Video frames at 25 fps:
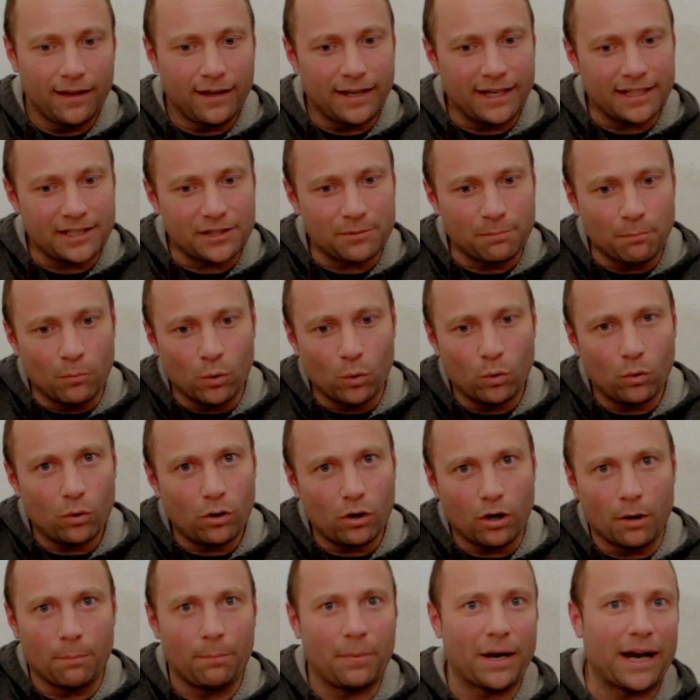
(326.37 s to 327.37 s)
It's
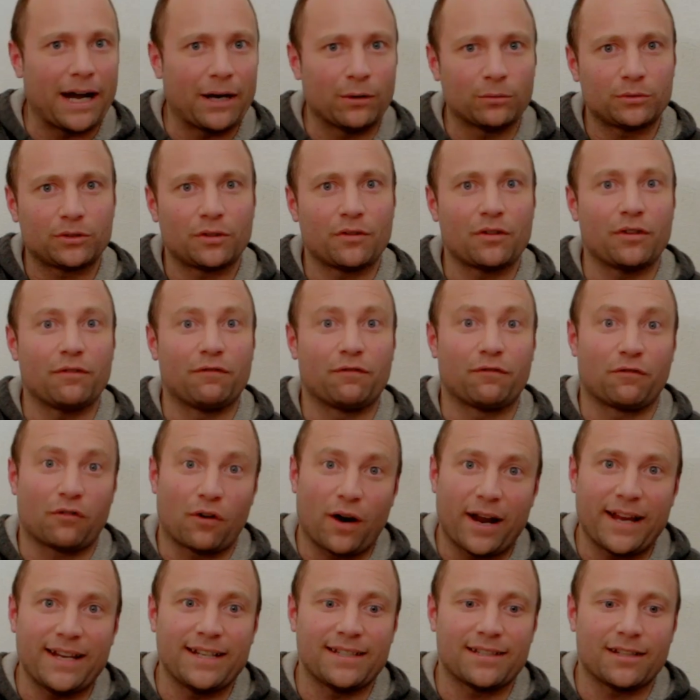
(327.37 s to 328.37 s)
more about the
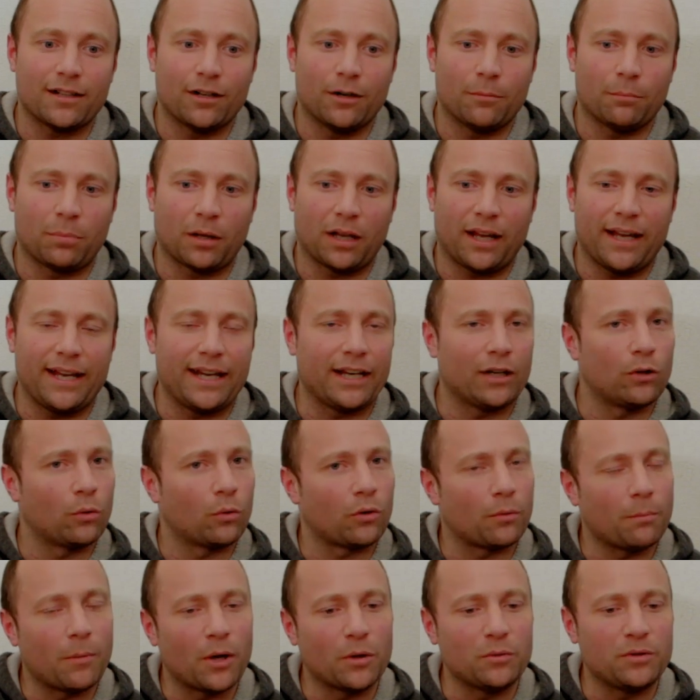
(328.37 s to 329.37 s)
phrase that I'm playing or
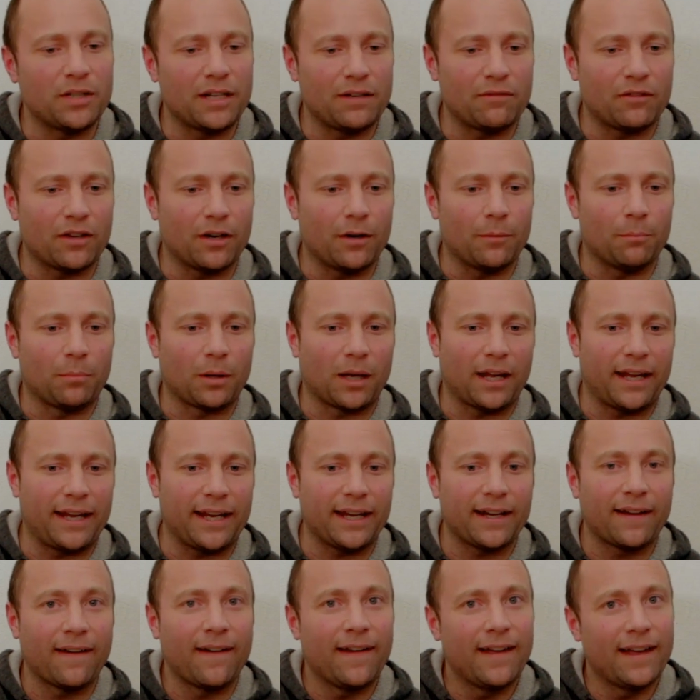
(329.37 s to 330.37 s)
the motif that I'm
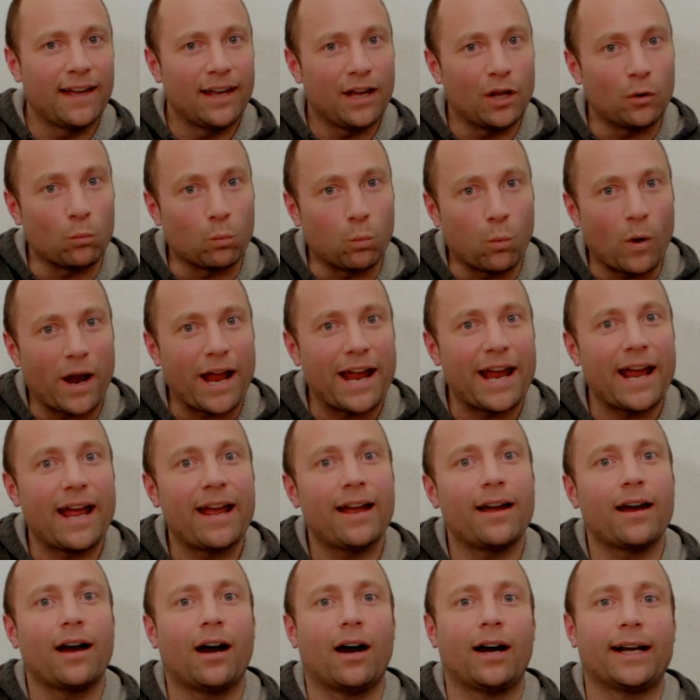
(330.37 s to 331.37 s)
playing and
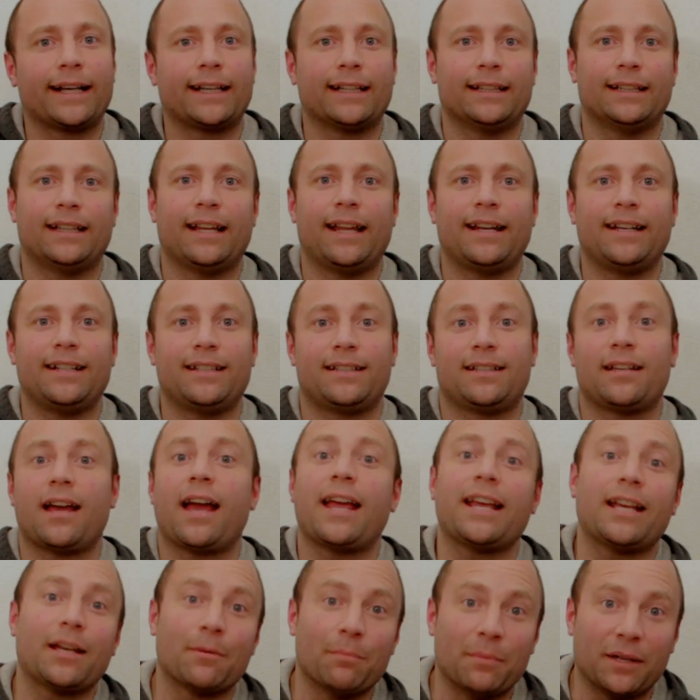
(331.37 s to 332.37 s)
where I can let it
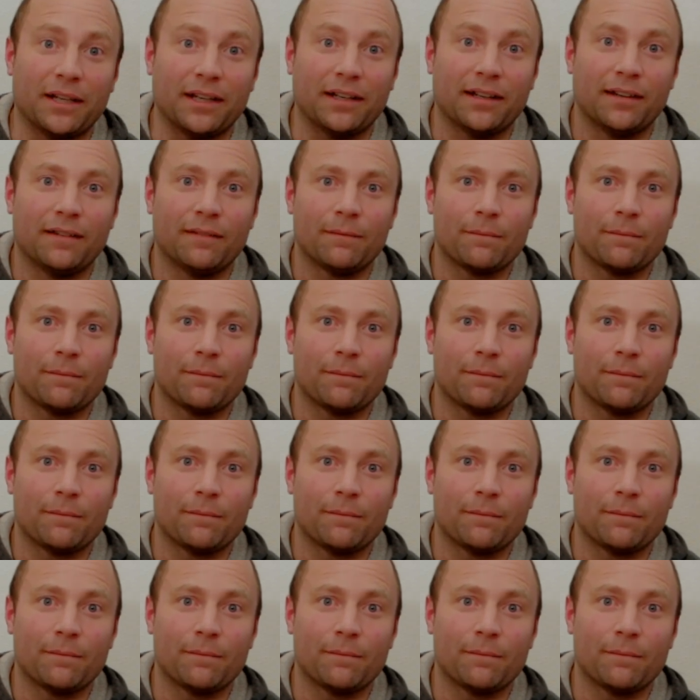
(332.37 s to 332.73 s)
take me,